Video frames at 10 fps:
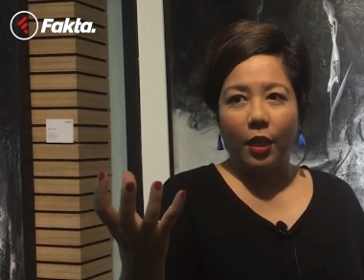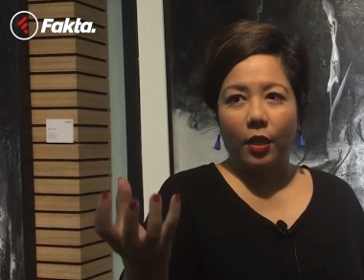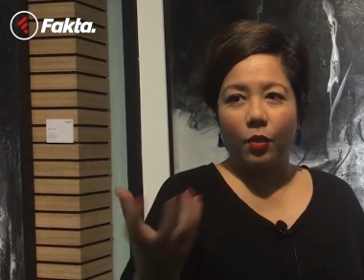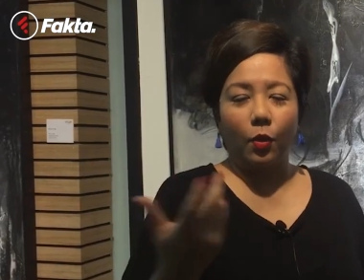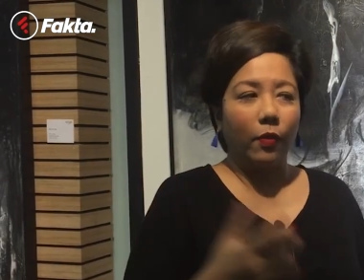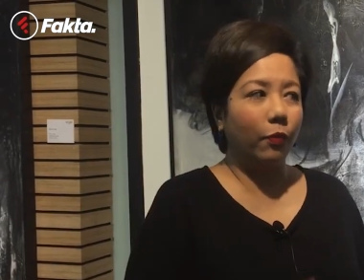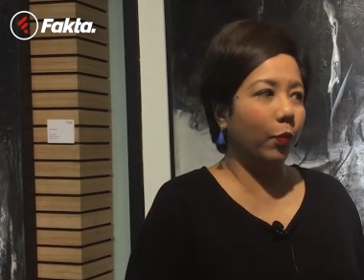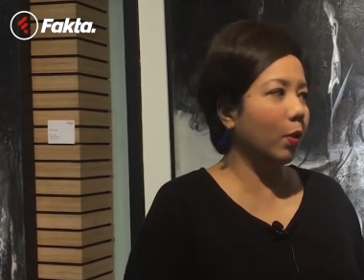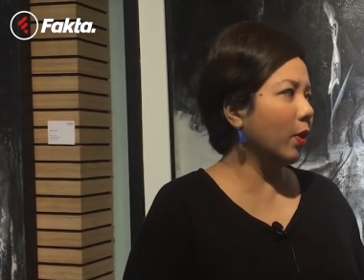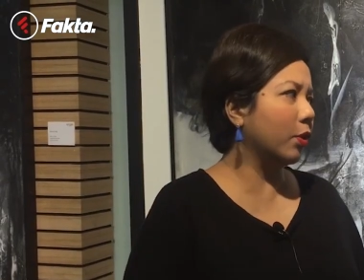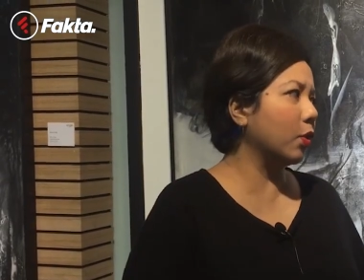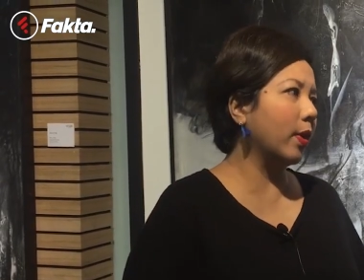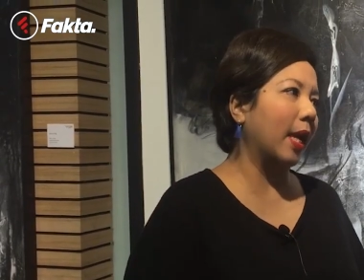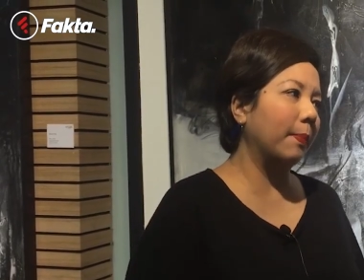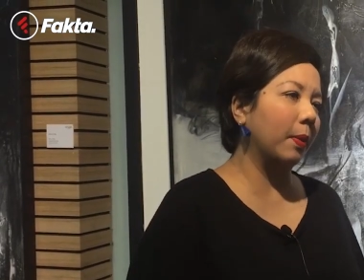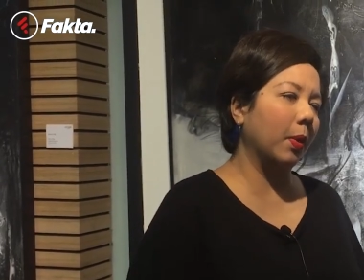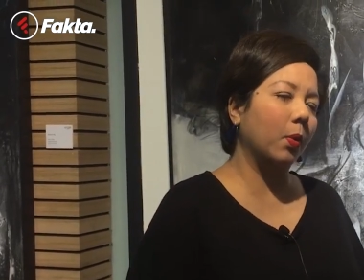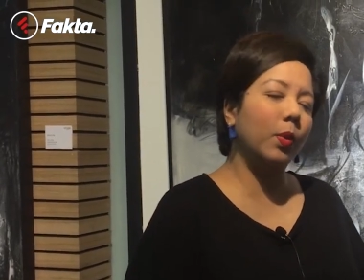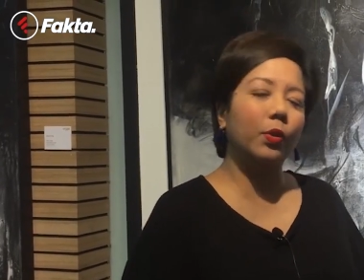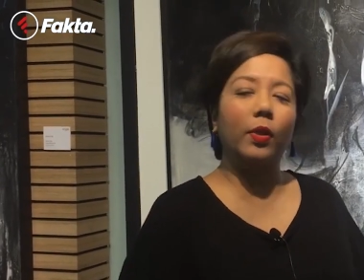So if we don't want to draw an apple, but we
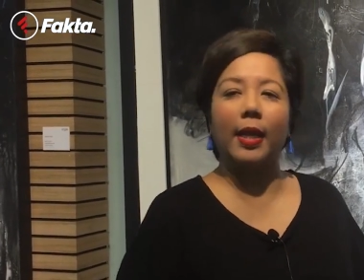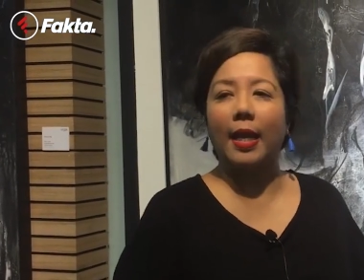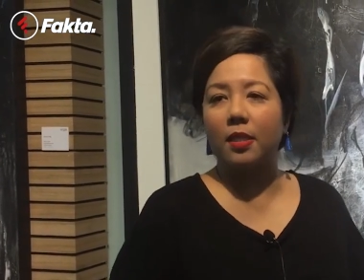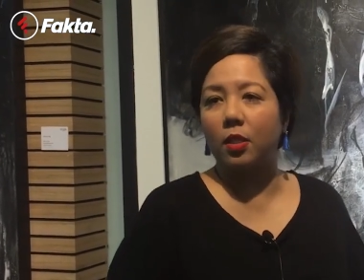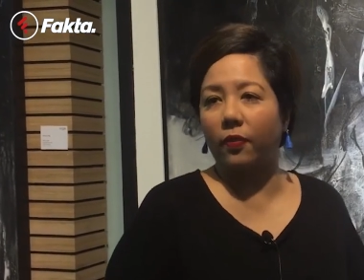want to draw the essence of